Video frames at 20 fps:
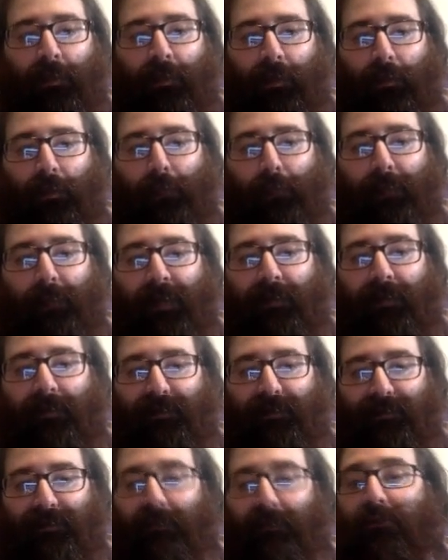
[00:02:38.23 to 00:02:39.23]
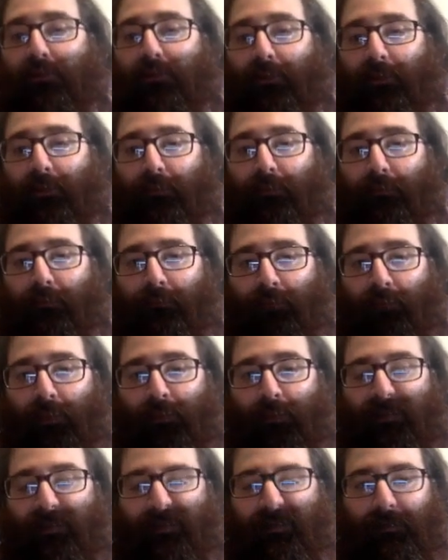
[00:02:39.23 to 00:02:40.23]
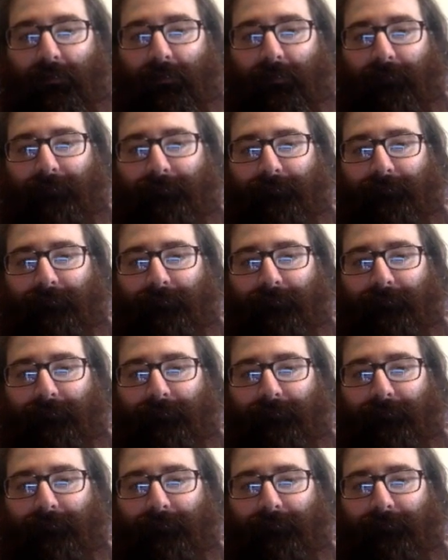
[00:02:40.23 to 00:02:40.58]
and omega is the circular frequency.